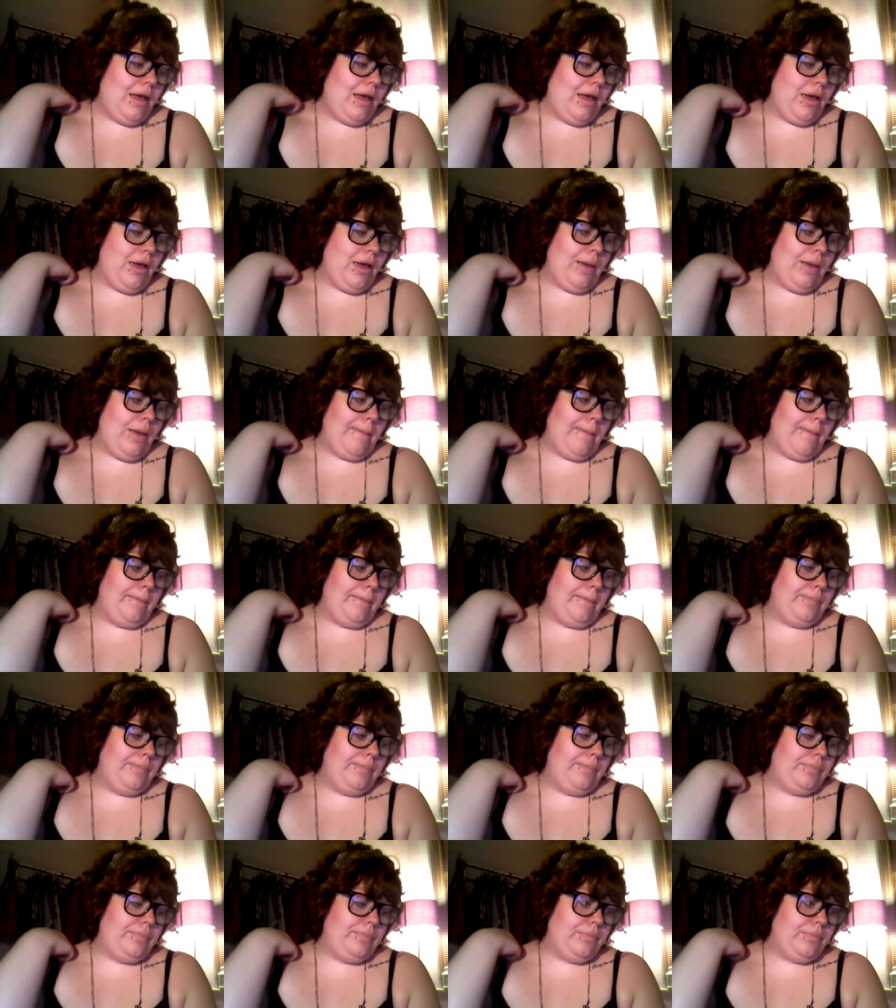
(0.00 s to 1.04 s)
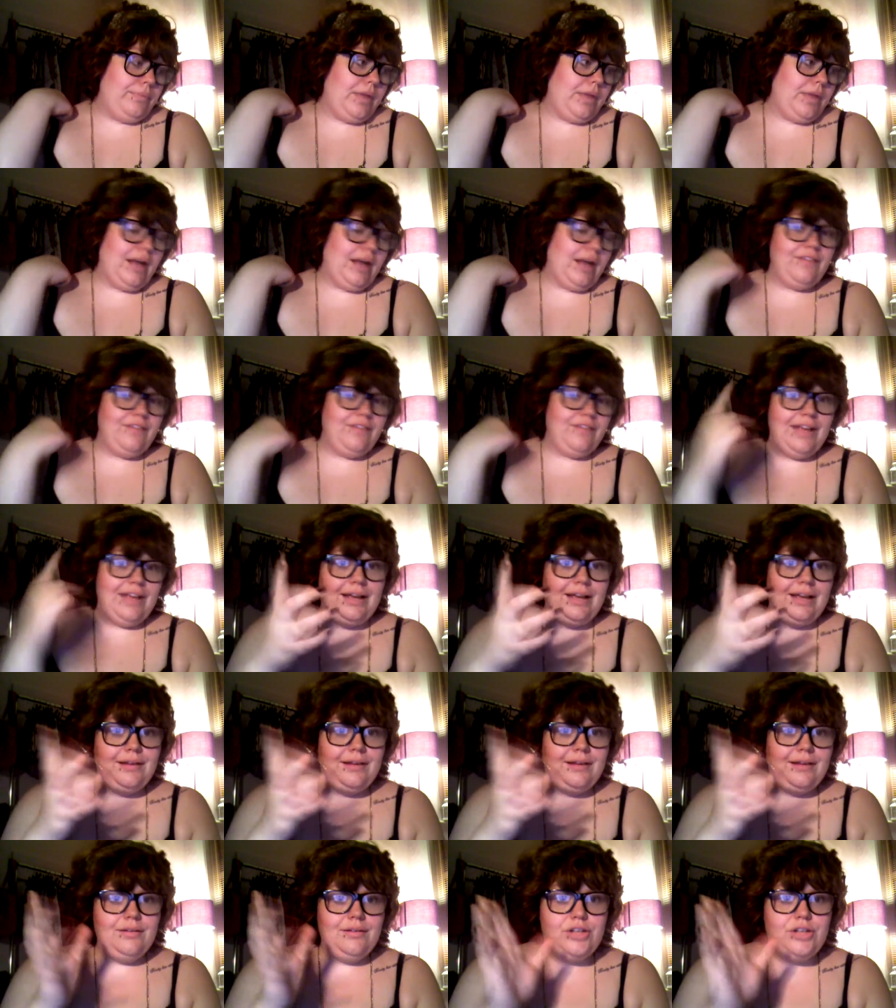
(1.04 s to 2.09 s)
And I think
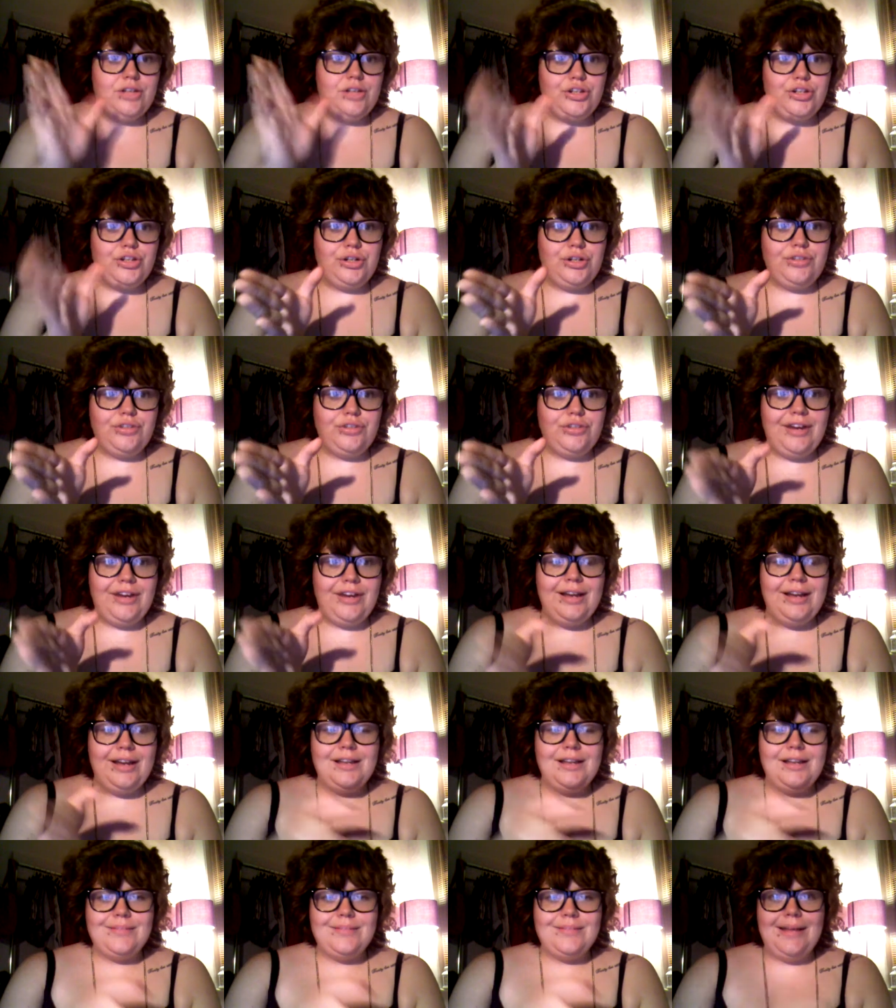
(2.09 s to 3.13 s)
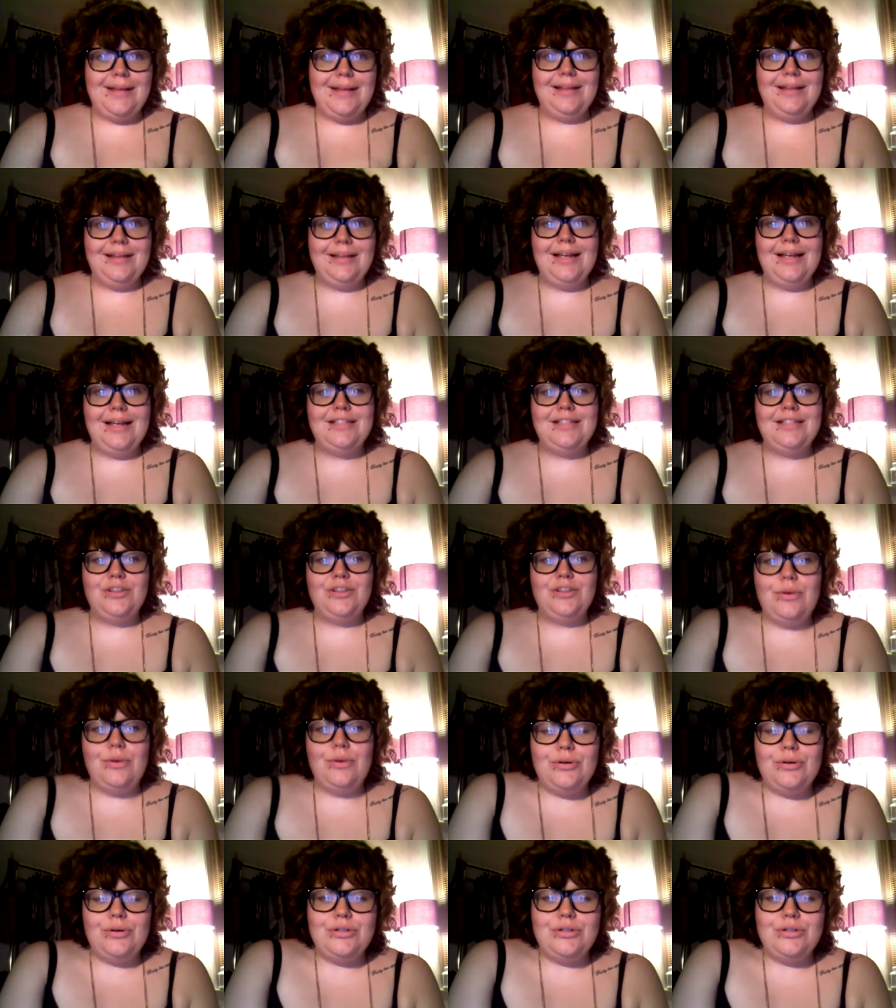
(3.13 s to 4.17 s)
the jewellery as well is so
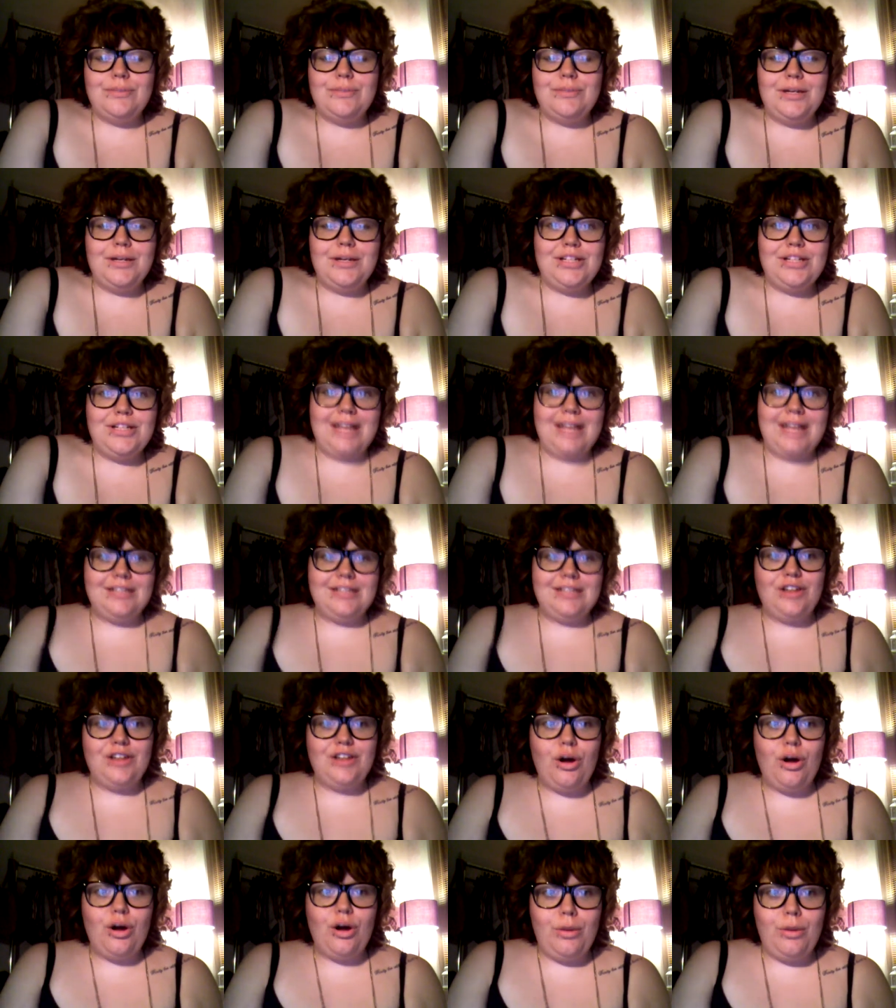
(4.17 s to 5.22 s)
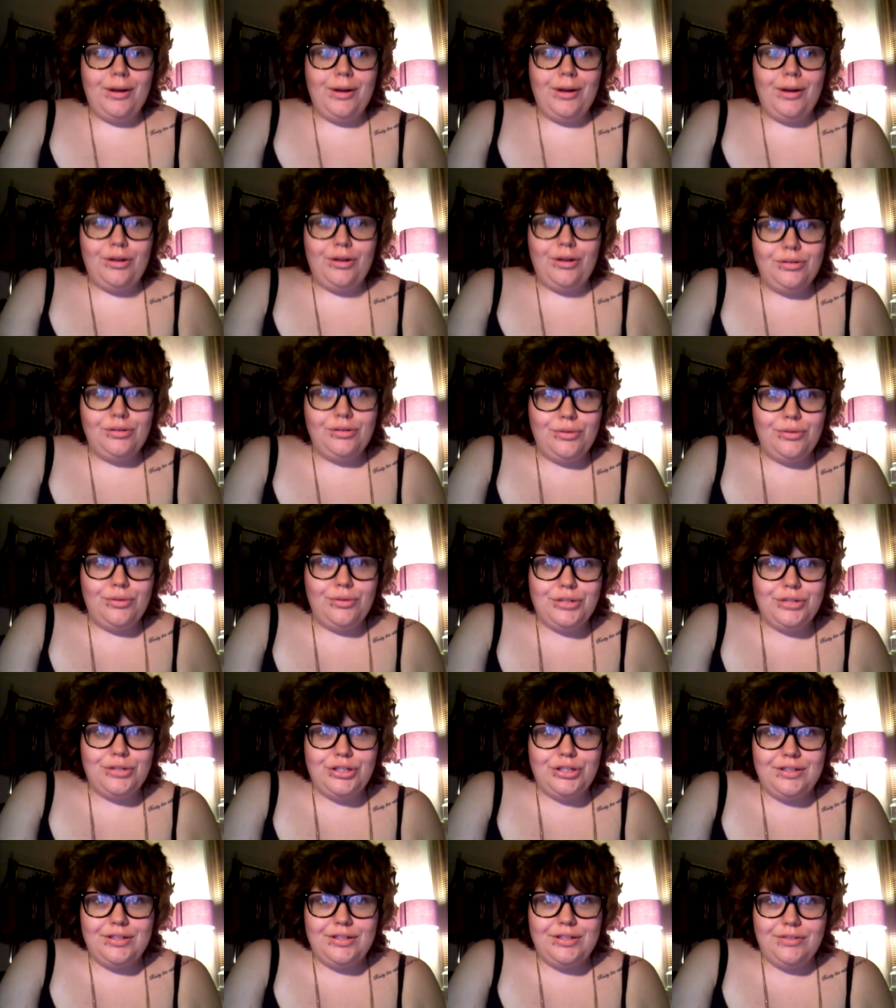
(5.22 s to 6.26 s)
good because you get to stock up on all loads of
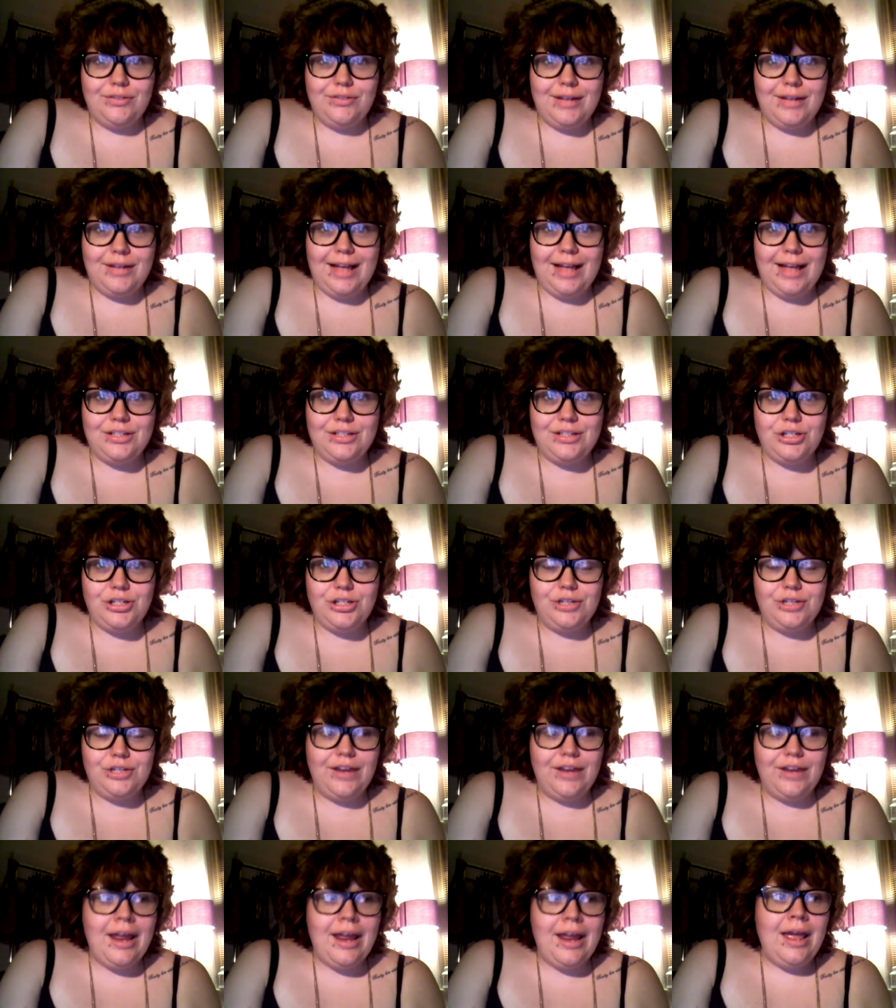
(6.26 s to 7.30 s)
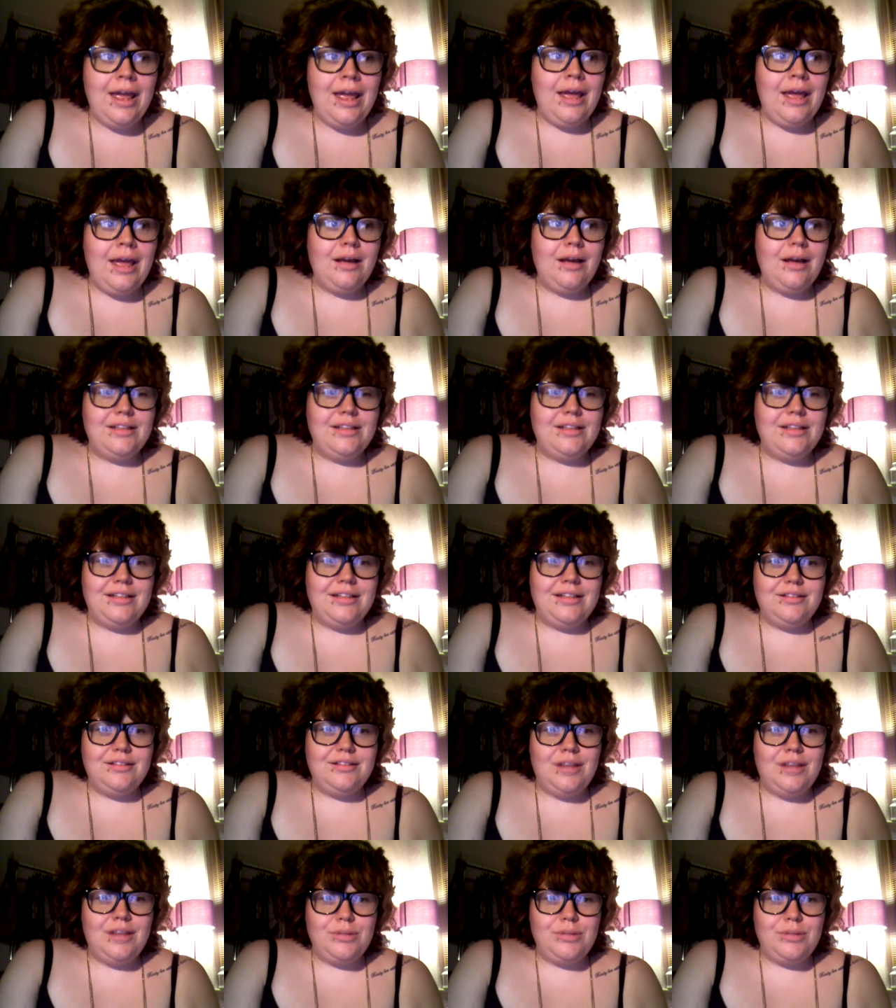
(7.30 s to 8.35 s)
different kinds of jewellery, because
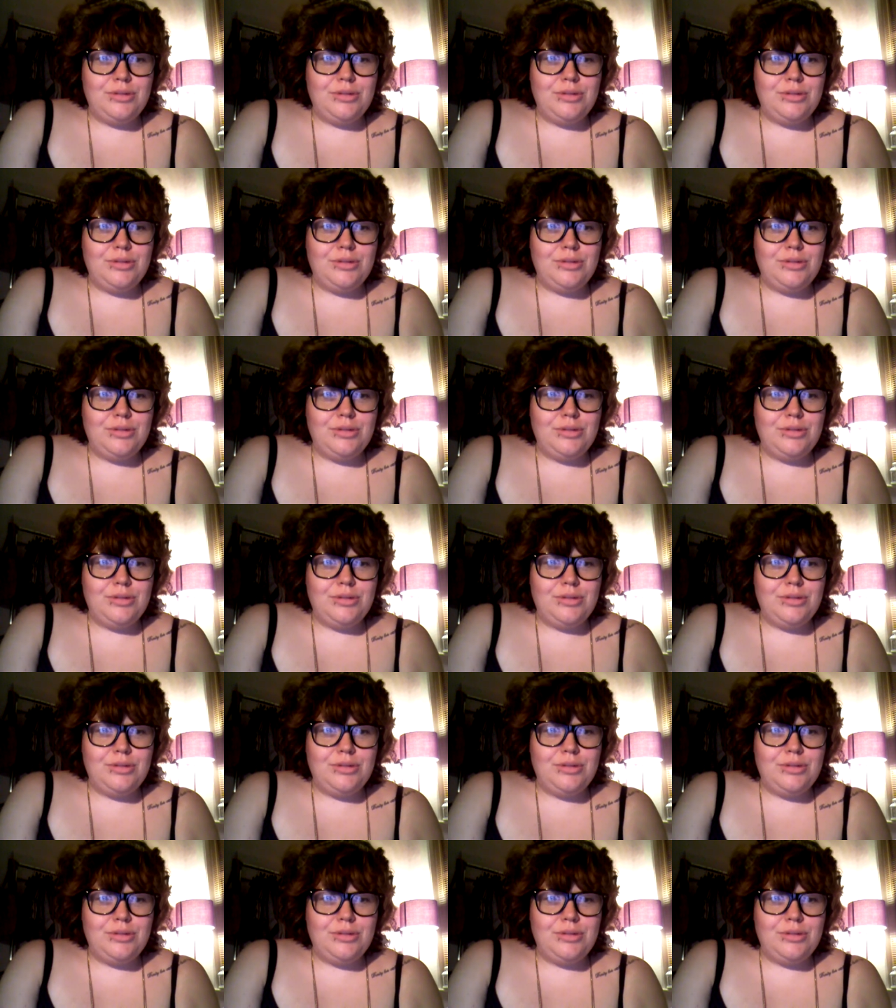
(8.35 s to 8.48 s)
Topshop